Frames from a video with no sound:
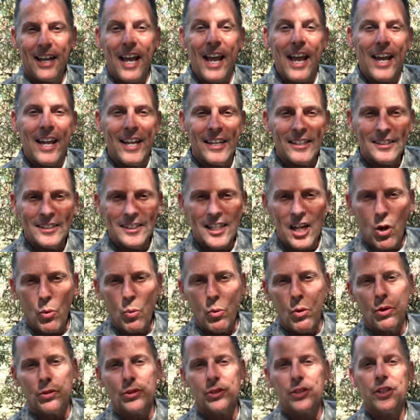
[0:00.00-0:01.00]
Hey, Scott
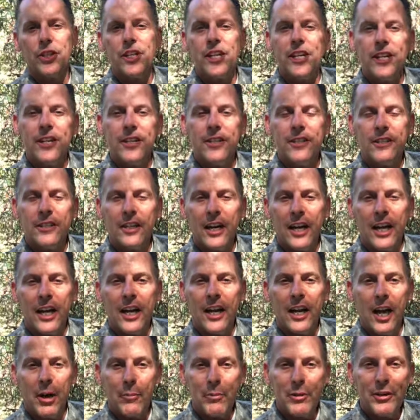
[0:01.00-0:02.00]
Walter here.
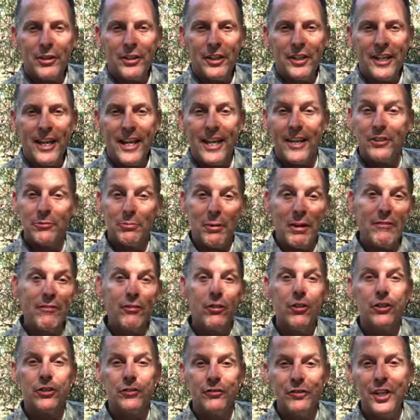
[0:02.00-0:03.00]
I'm here today. It's my
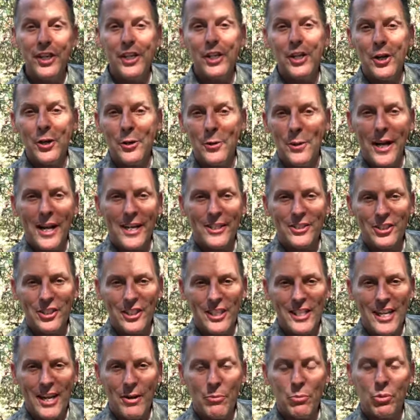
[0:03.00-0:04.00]
first video
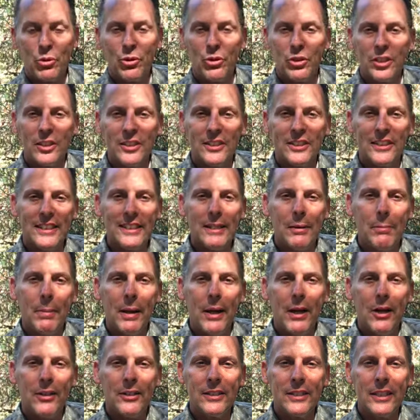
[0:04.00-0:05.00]
actually, and we're going to see
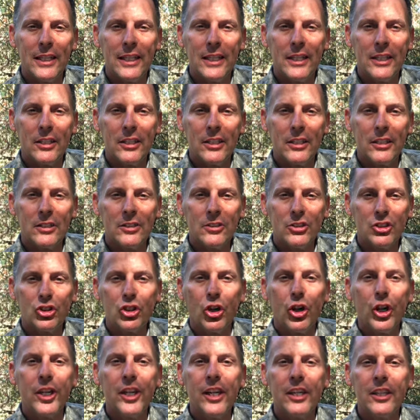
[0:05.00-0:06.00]
about
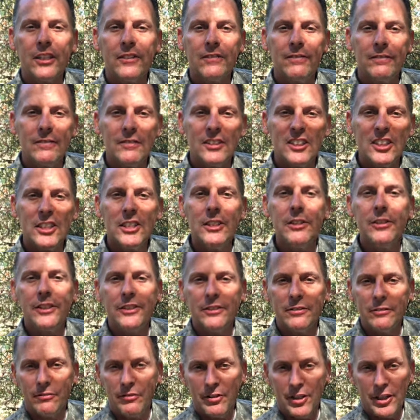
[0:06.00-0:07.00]
starting a
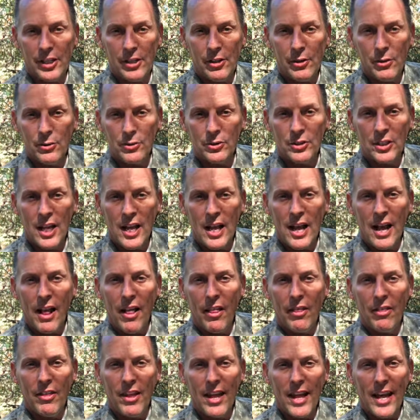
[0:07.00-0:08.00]
series of videos
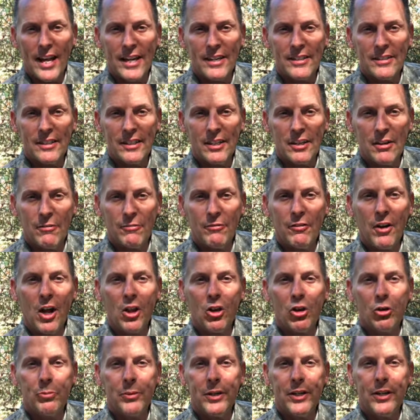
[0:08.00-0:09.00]
that
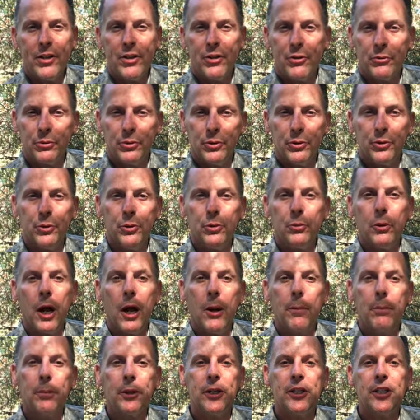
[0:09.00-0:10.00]
follow me through a
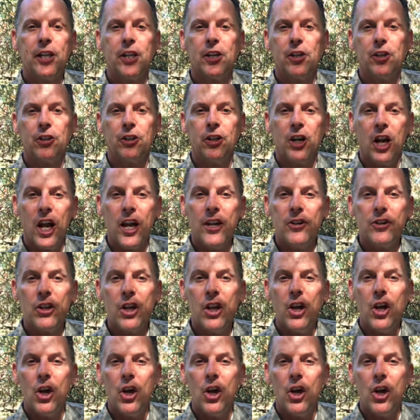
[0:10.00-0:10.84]
particular hunt.